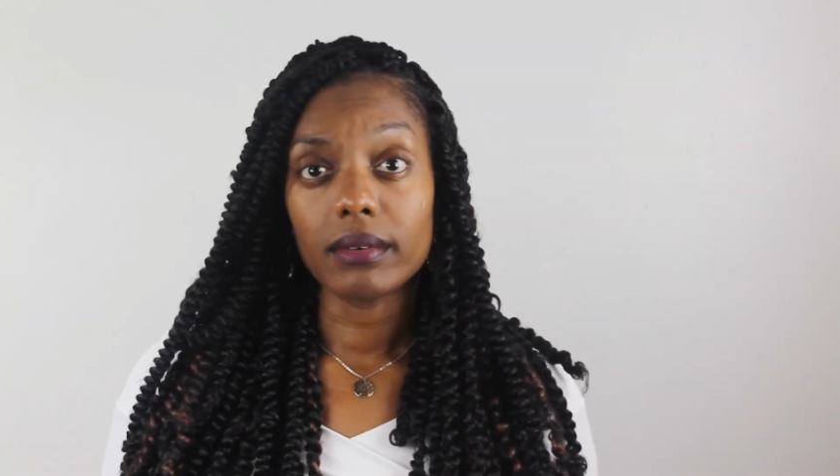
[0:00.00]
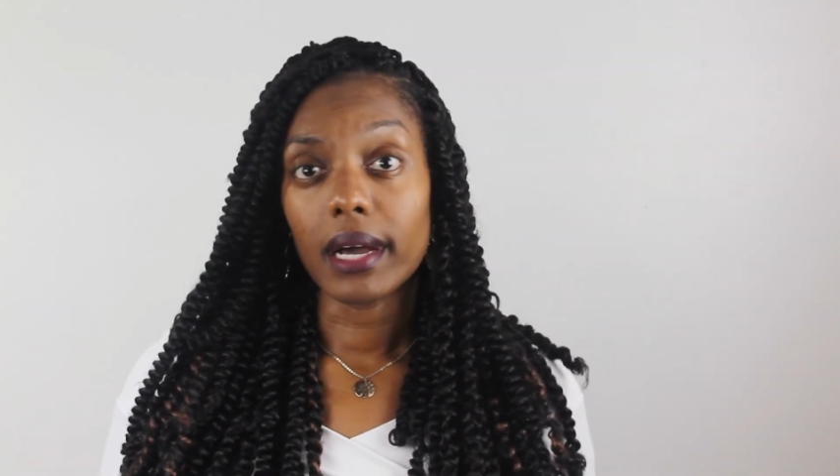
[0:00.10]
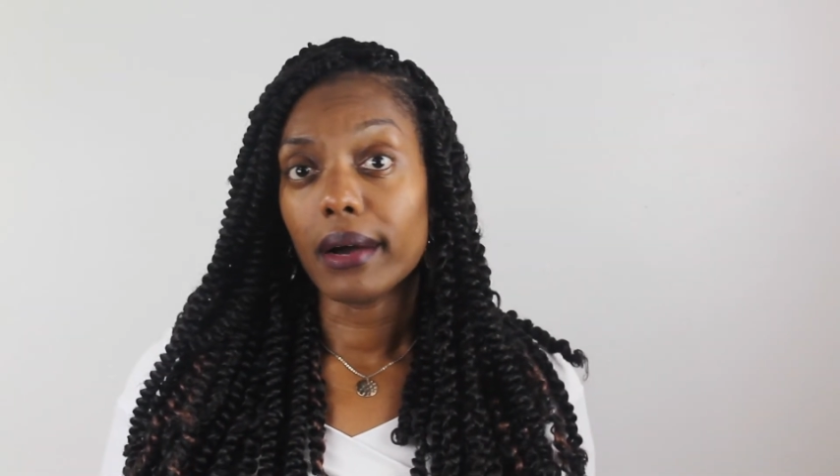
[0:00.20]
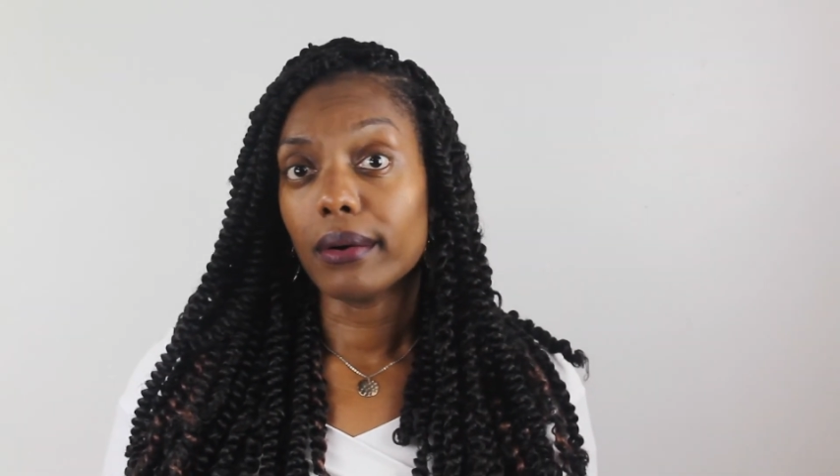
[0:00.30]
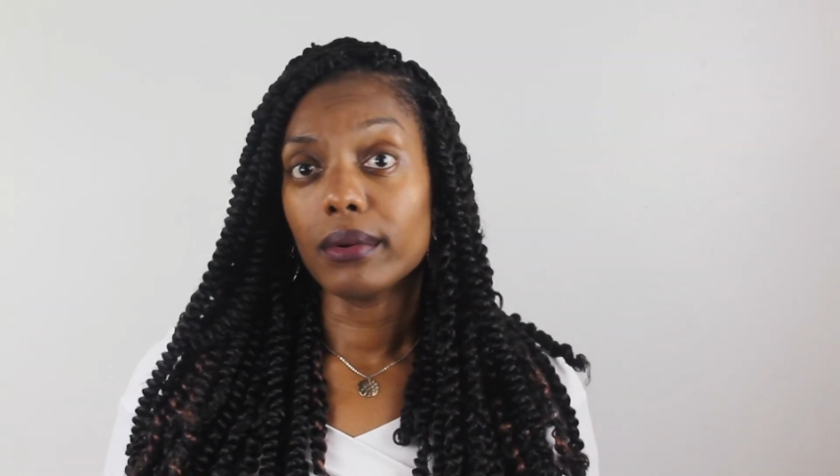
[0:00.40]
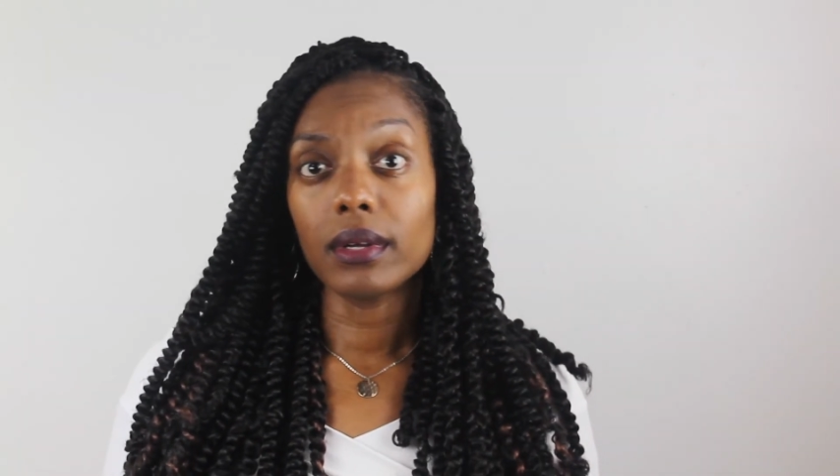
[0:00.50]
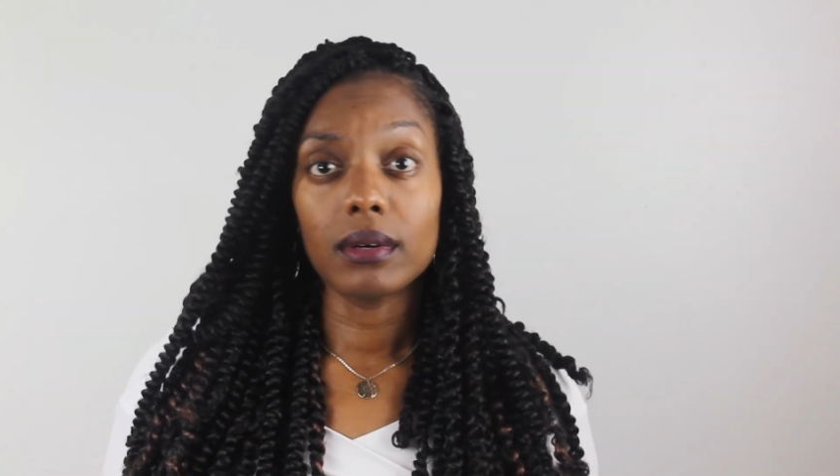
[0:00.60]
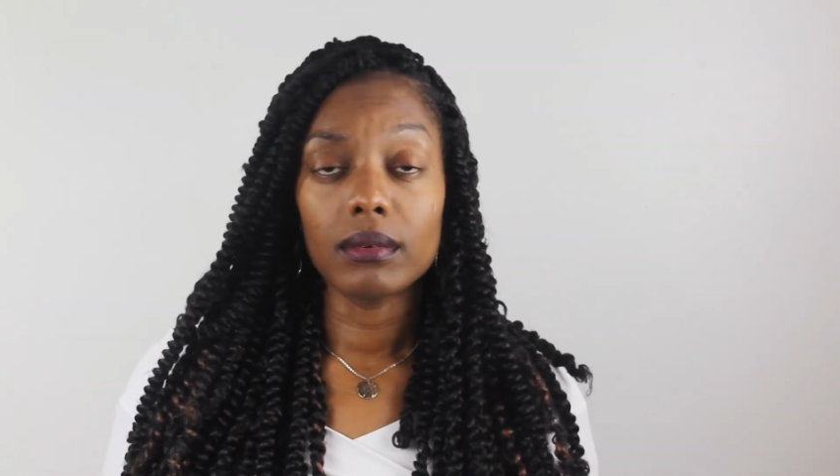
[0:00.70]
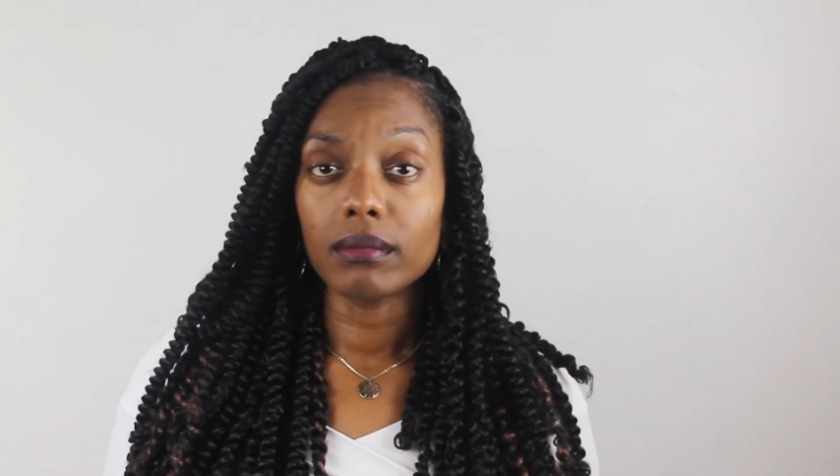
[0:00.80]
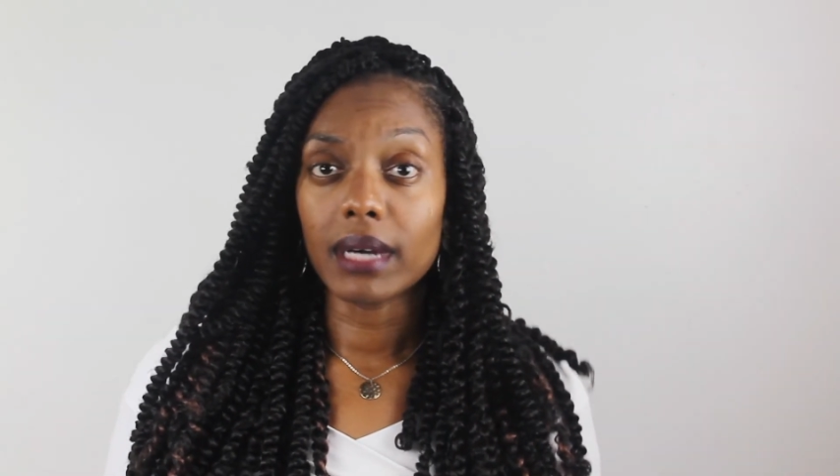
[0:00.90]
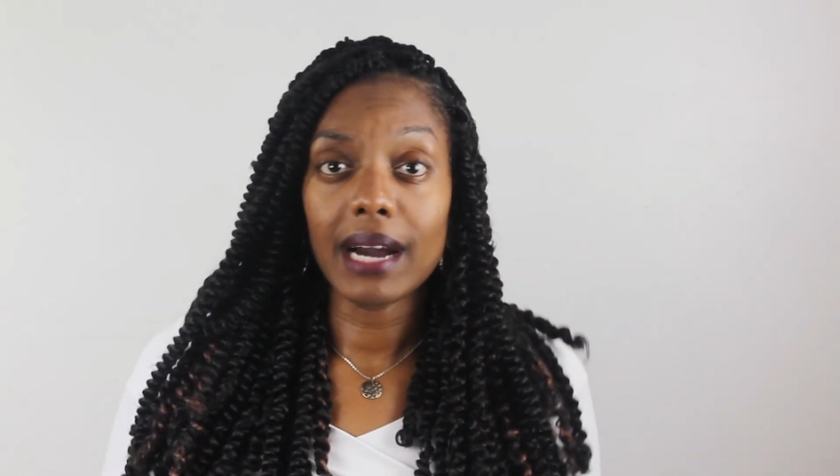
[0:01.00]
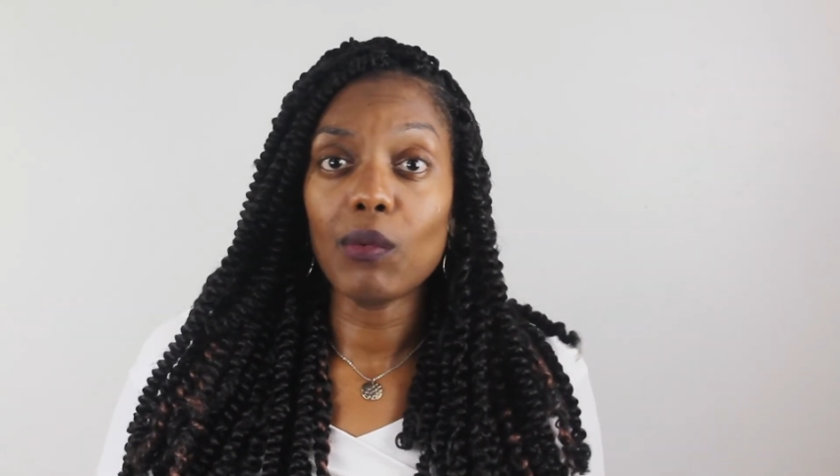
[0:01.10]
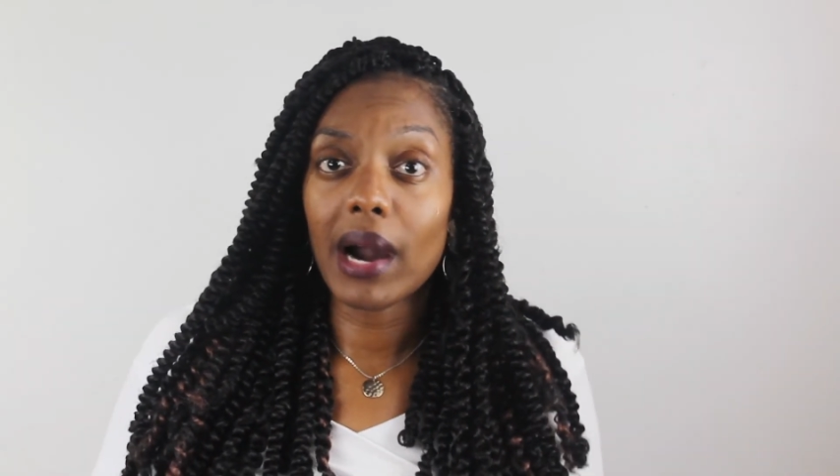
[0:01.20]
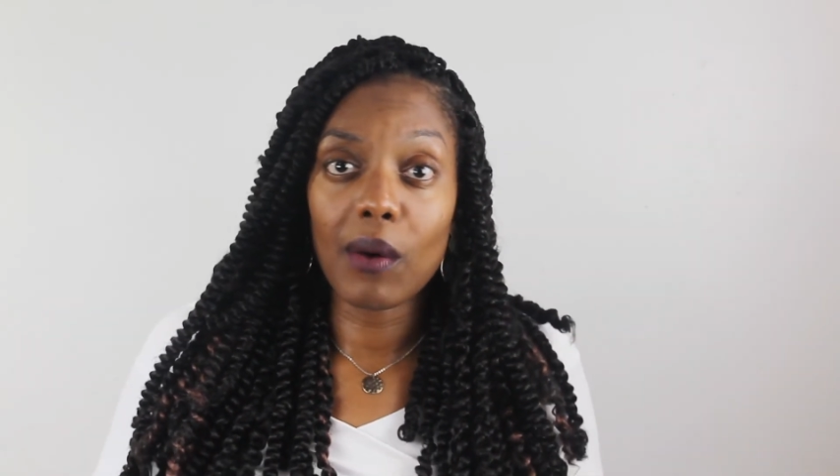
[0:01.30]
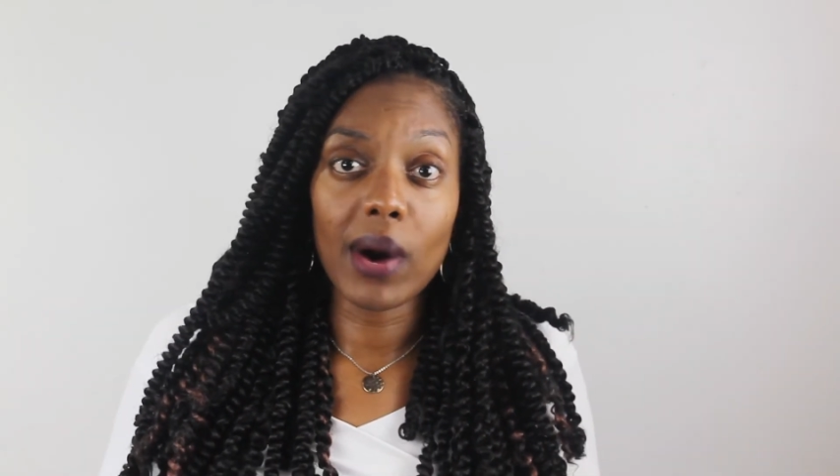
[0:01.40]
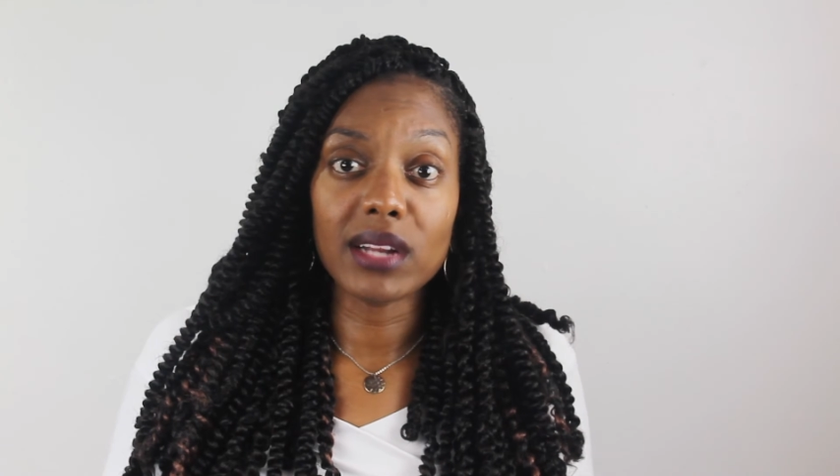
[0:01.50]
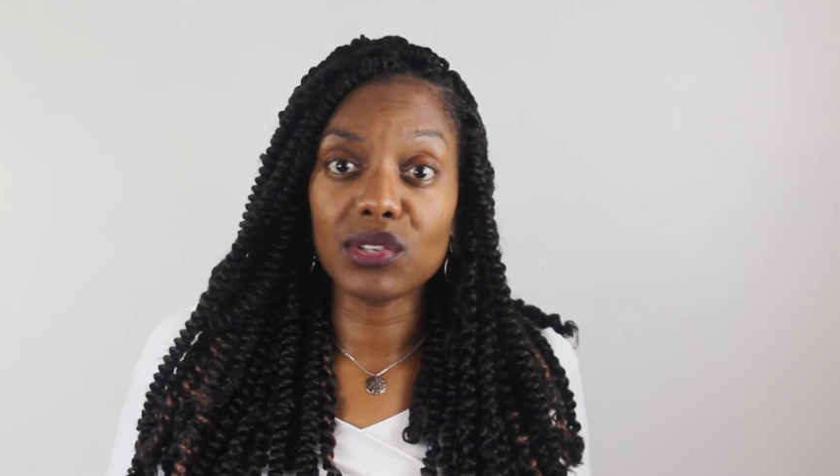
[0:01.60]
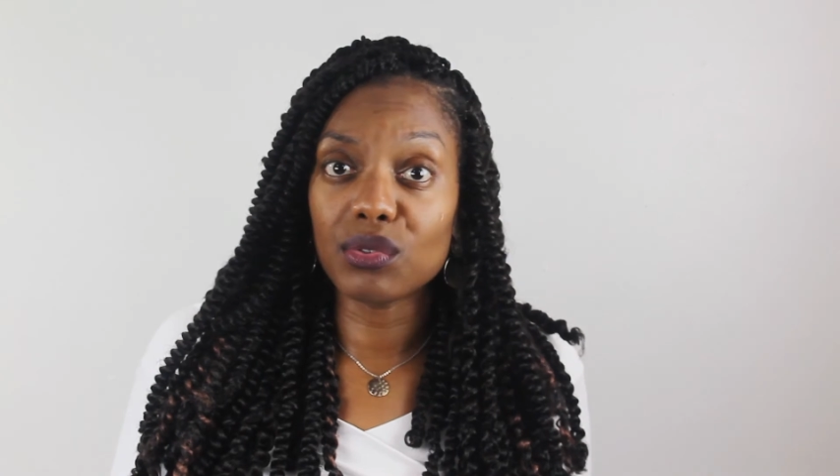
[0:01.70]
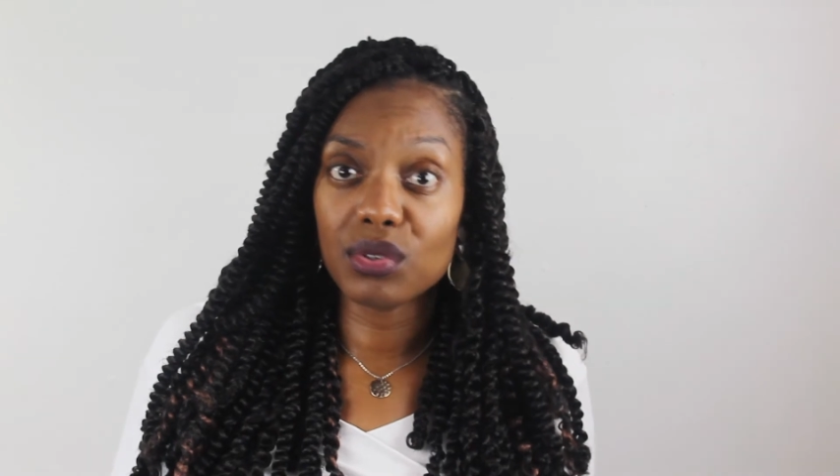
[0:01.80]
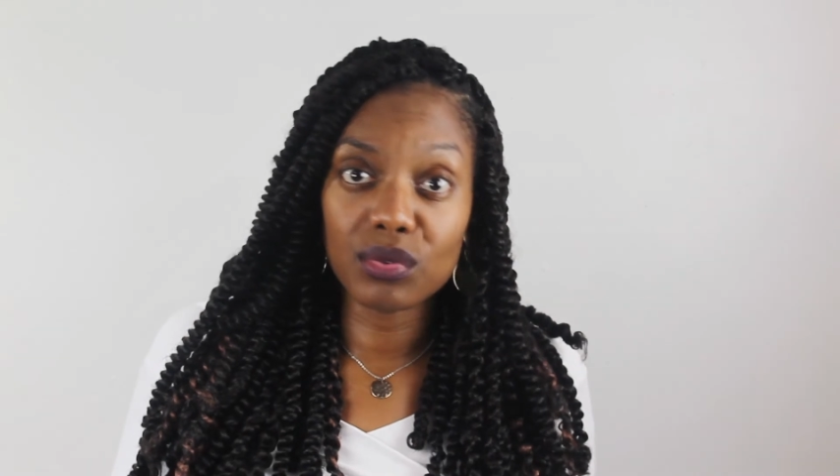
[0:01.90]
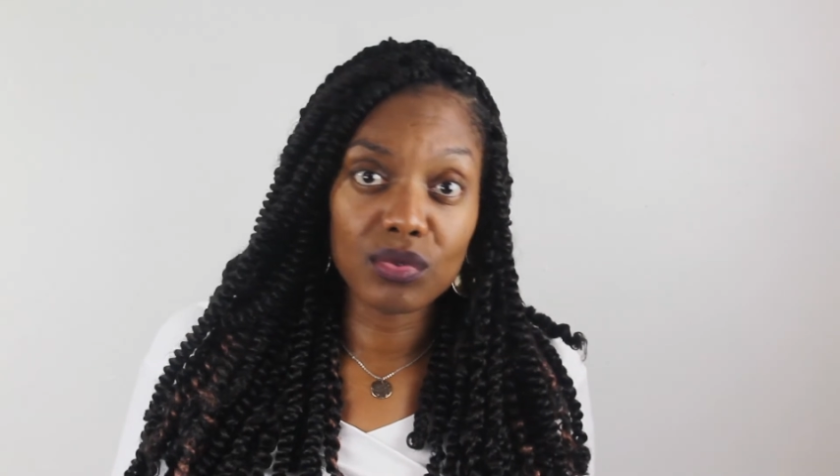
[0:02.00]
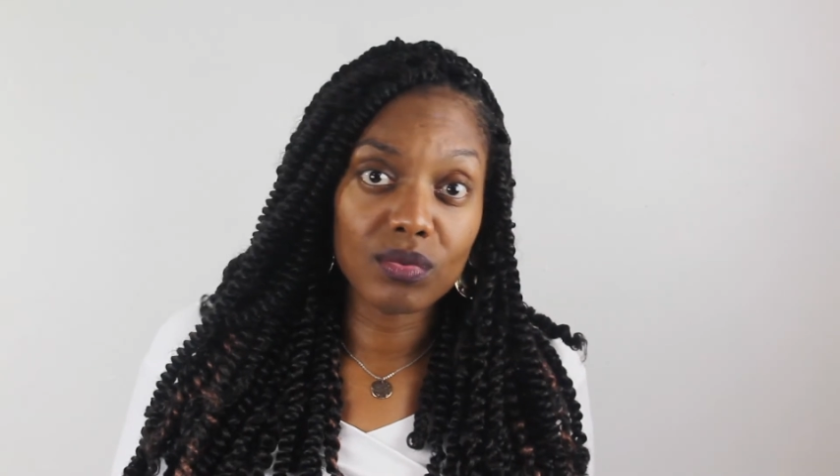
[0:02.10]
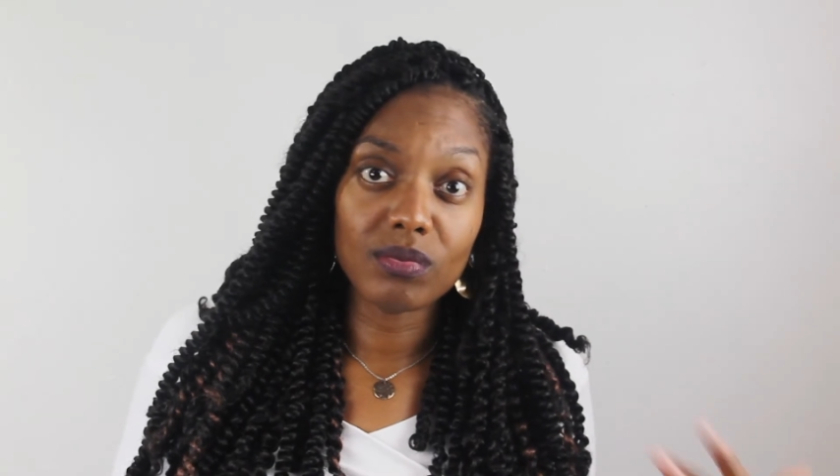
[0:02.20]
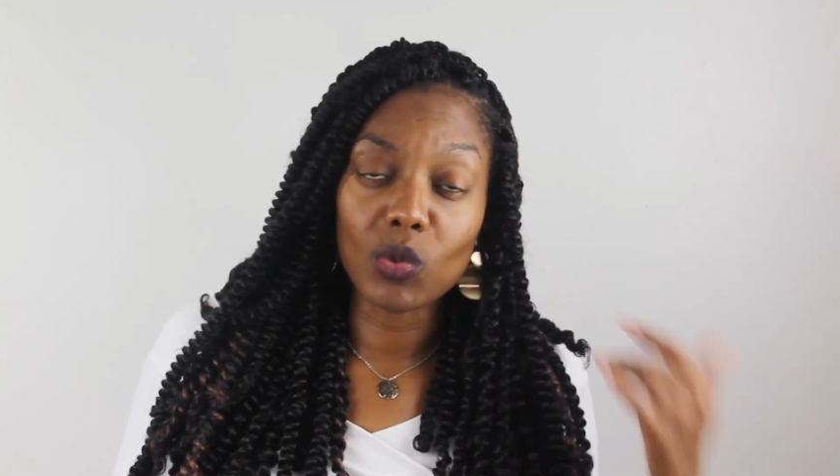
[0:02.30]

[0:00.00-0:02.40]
I don't know. I watch YouTube.